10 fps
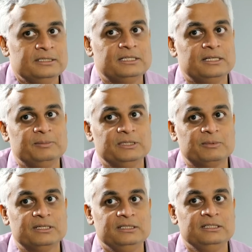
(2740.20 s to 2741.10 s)
sir ippa
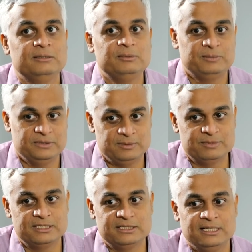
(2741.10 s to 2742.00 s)
namukku innu nammal ippa
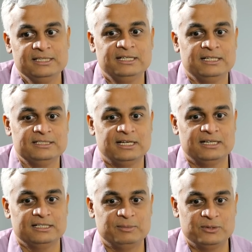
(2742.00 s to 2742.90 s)
samsarichala endana sir
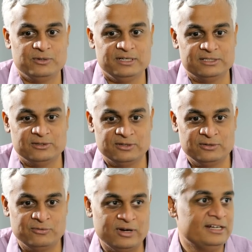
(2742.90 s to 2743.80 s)
nammade audience nulla
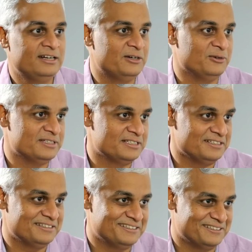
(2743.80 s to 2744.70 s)
oru final advice
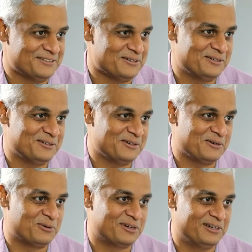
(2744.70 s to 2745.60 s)

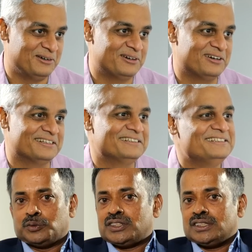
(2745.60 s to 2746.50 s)
kodukkanayittullad
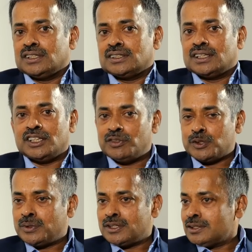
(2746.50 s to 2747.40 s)
first thing is the
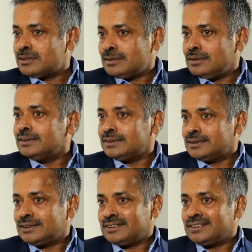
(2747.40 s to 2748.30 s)
investment is
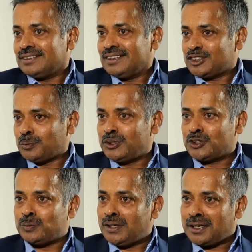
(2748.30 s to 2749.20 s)
subject
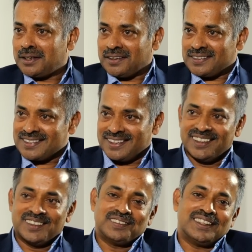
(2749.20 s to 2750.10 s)
to market risk
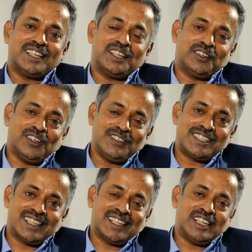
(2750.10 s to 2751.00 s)
and I always
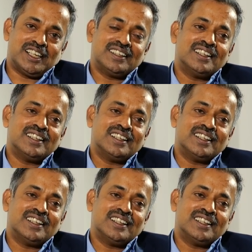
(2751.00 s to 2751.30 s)
tell that